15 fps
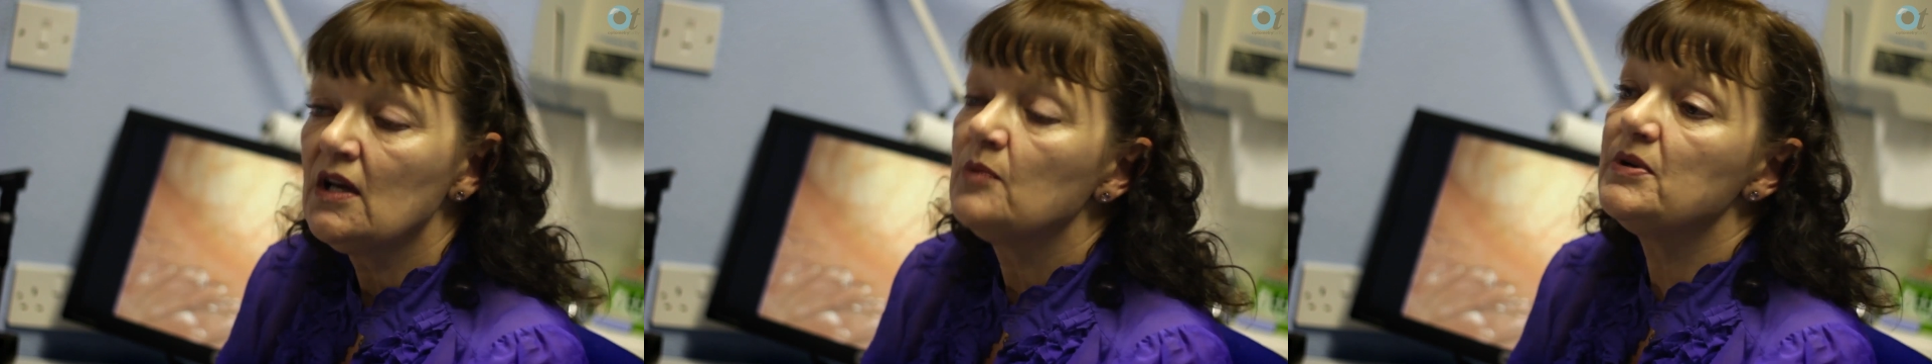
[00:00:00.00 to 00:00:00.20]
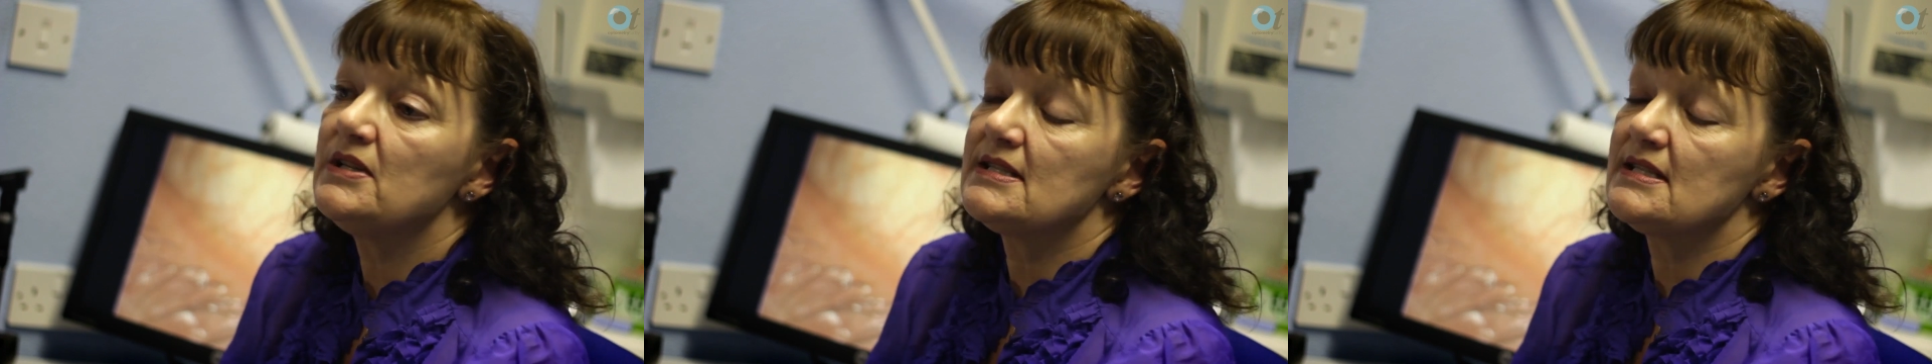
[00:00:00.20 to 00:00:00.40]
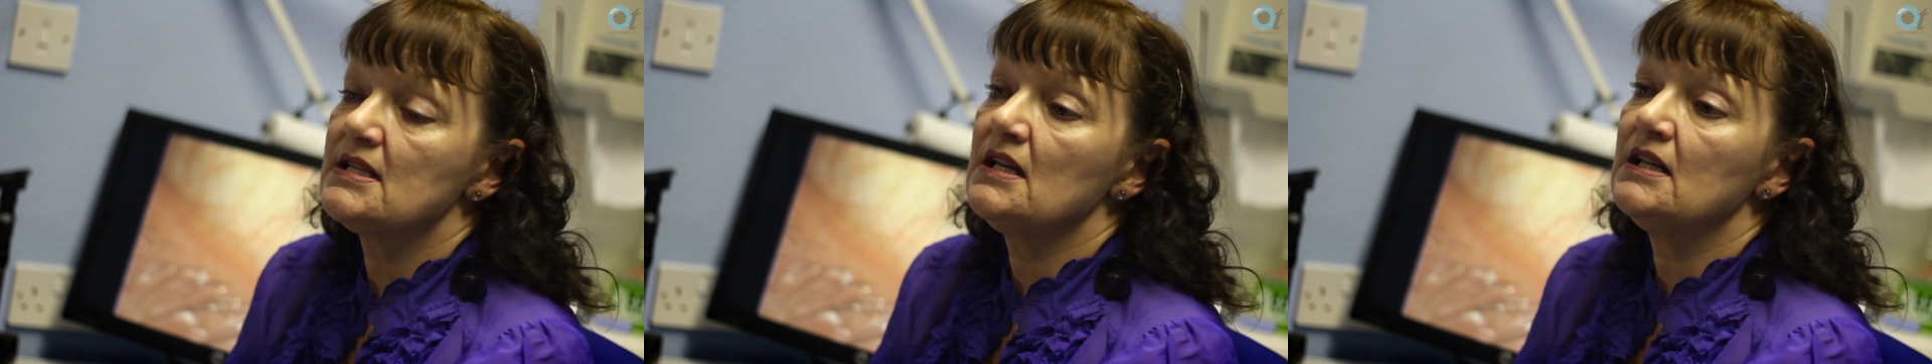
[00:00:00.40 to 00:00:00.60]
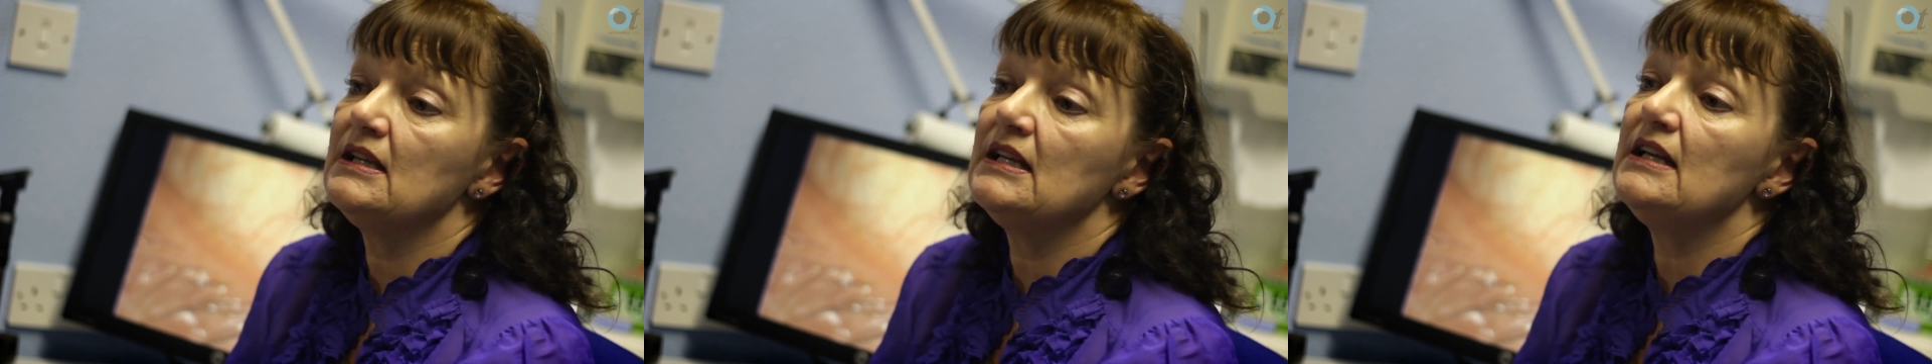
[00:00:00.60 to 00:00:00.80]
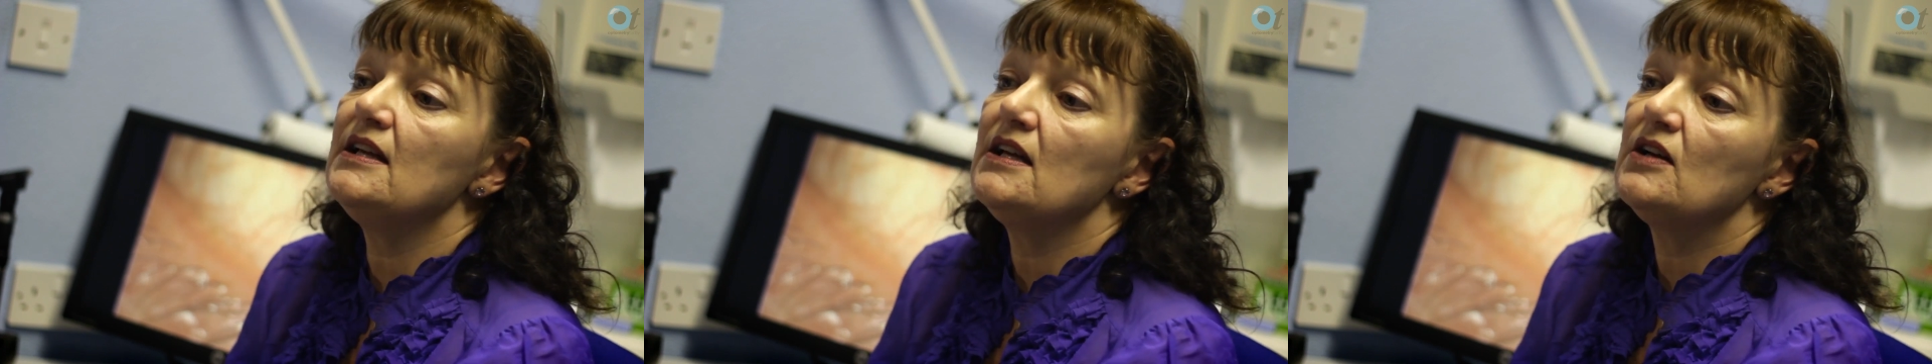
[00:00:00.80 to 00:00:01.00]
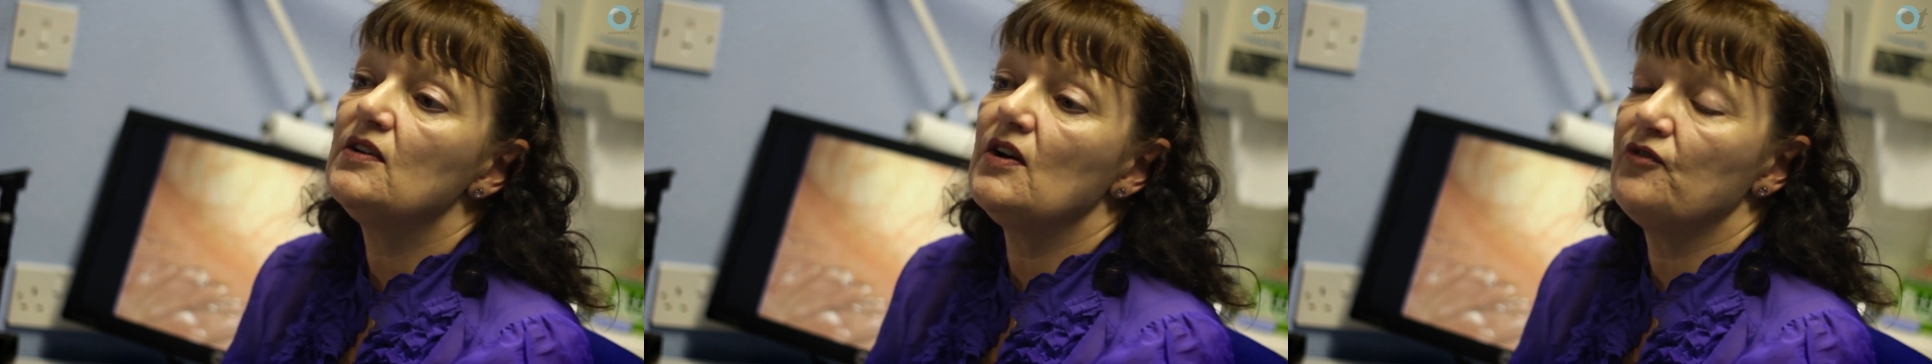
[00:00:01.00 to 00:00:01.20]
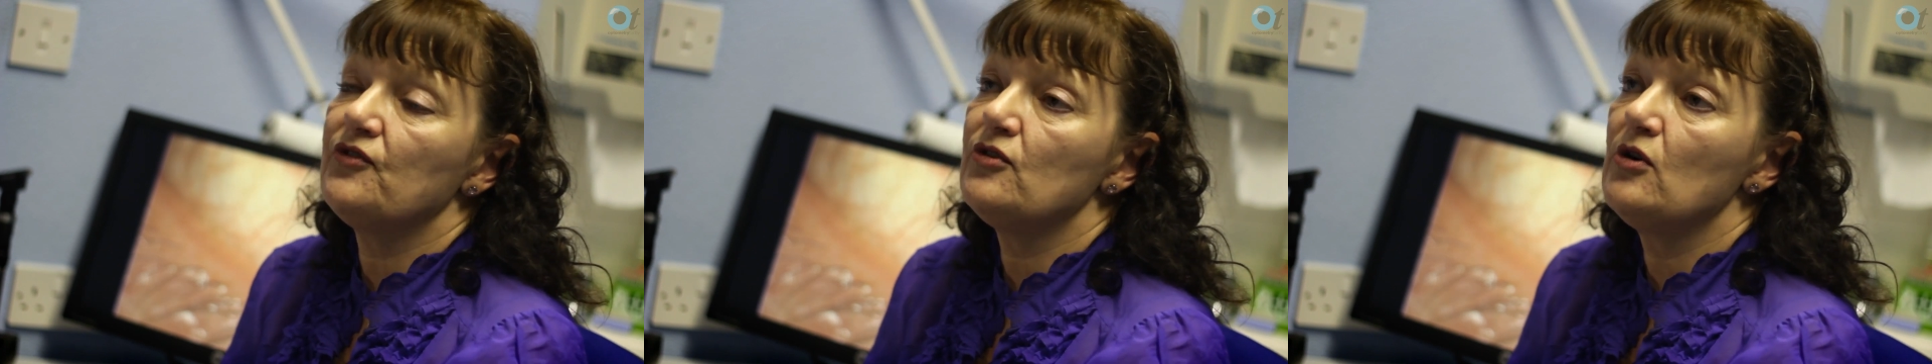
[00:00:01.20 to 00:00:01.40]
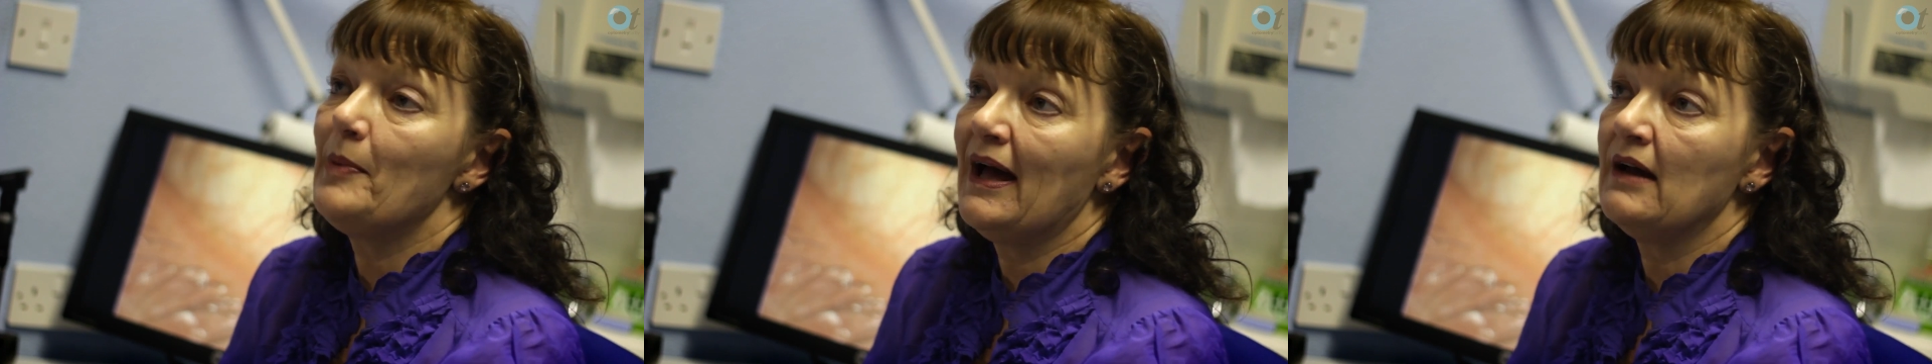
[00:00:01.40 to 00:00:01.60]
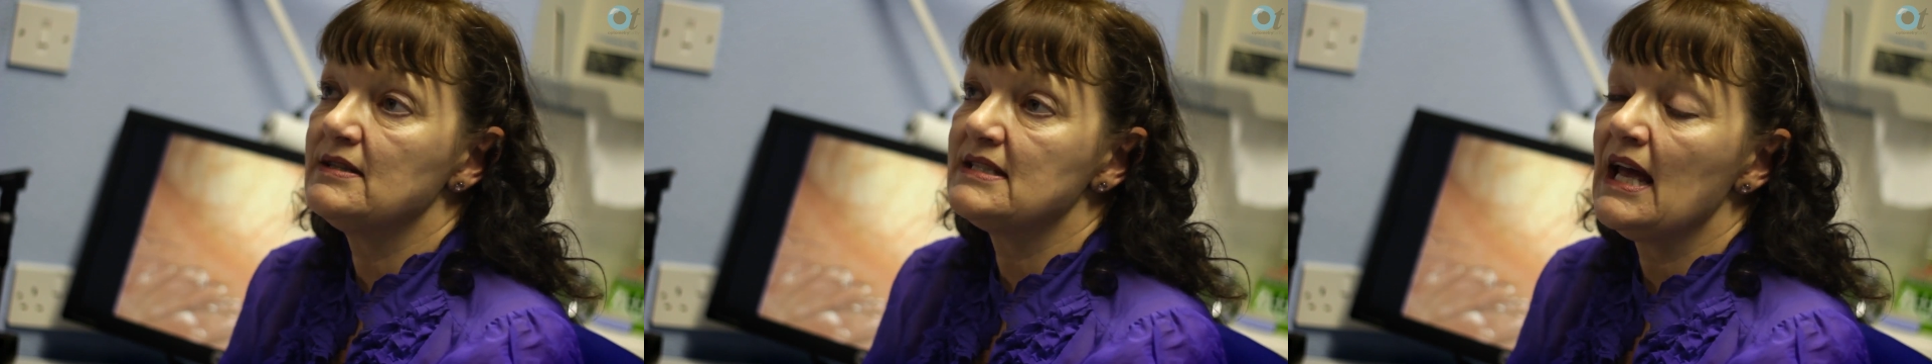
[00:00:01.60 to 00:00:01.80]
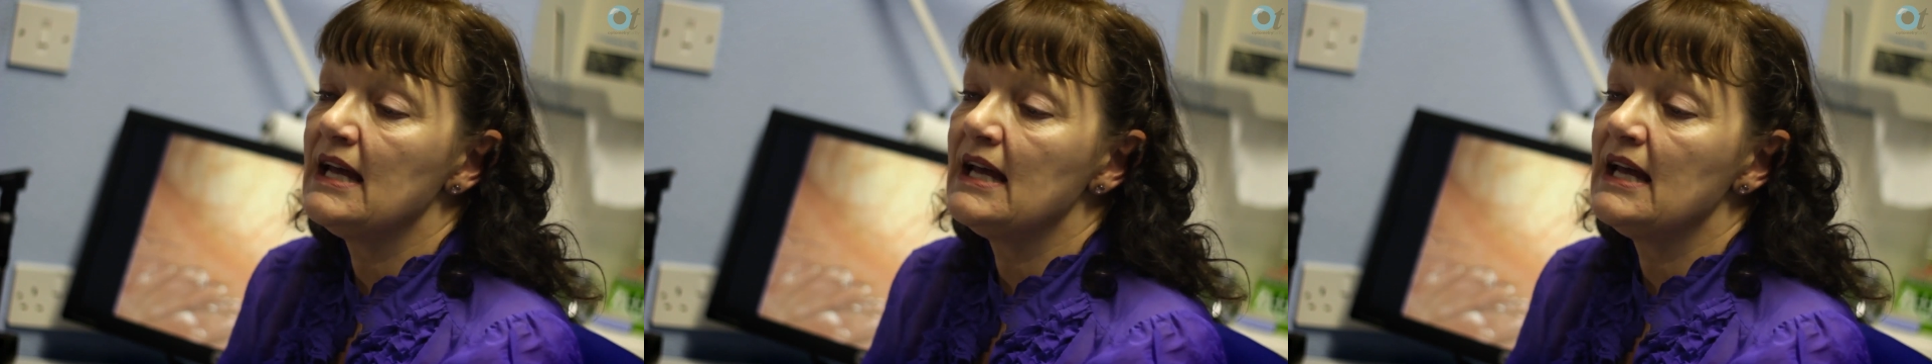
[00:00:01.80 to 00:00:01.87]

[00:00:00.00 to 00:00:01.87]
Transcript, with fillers: But certainly for about